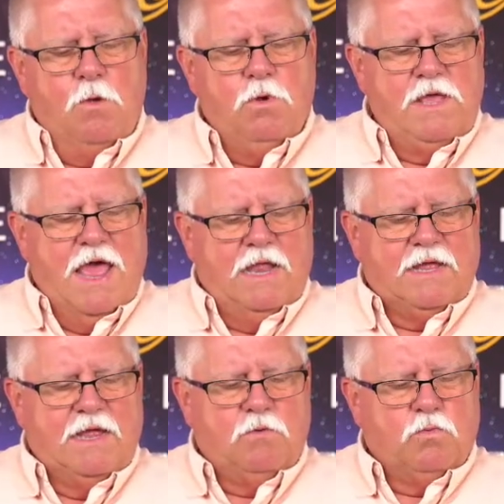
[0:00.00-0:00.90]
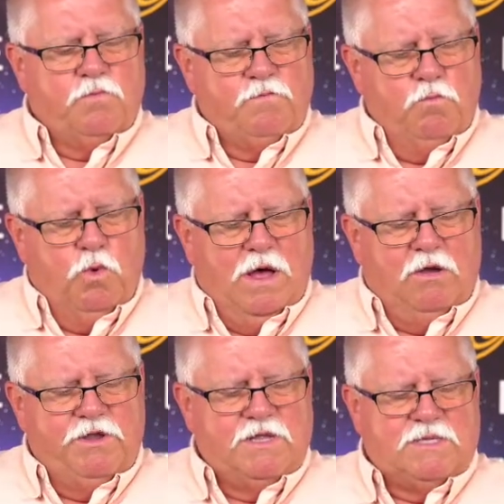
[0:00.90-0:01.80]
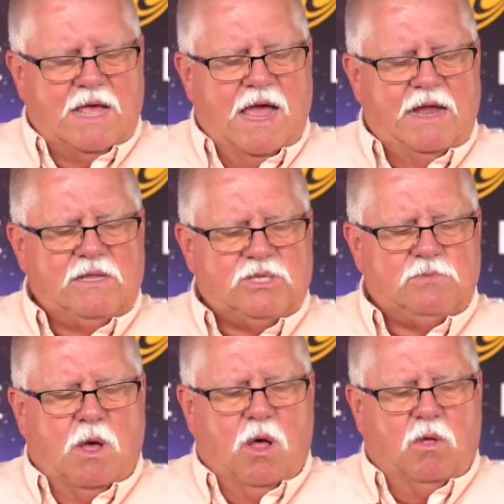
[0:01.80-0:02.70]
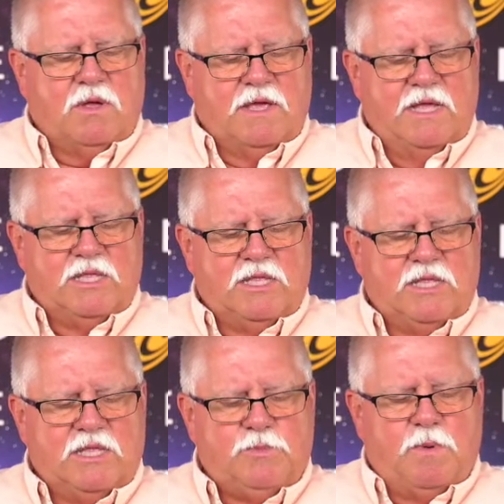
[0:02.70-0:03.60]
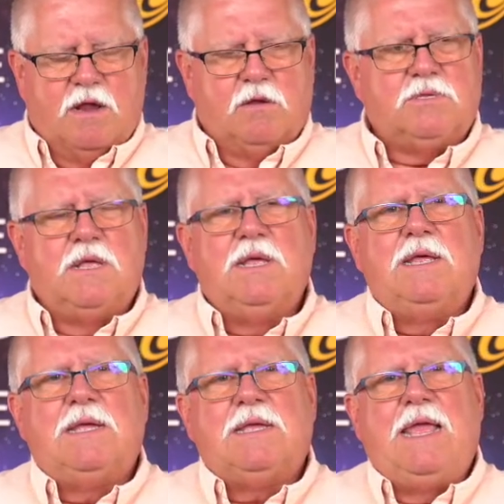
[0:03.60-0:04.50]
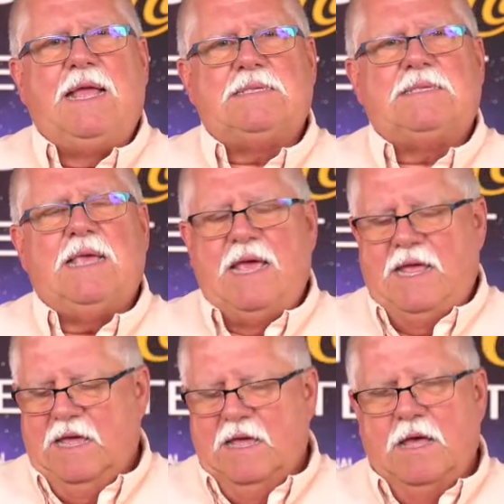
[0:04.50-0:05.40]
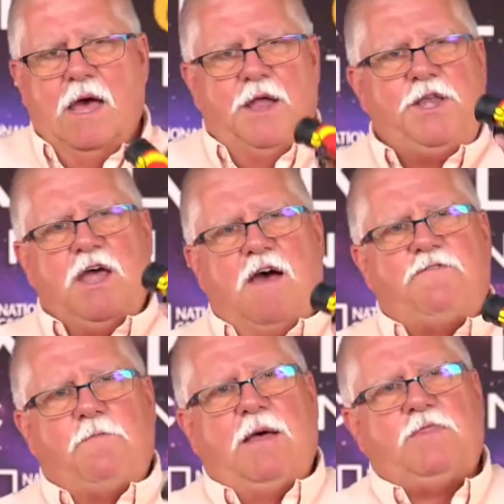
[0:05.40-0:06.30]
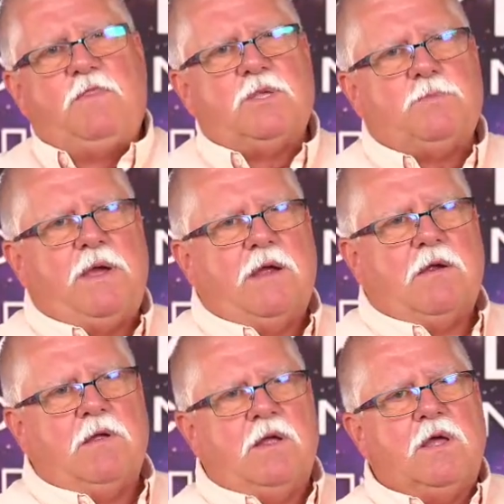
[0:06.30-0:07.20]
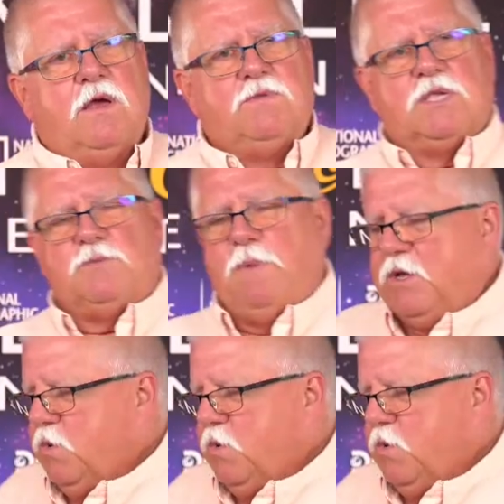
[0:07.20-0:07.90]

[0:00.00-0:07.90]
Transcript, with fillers: really elegant, well-designed, small kids pair binoculars. Can't say enough about this pair of 6 x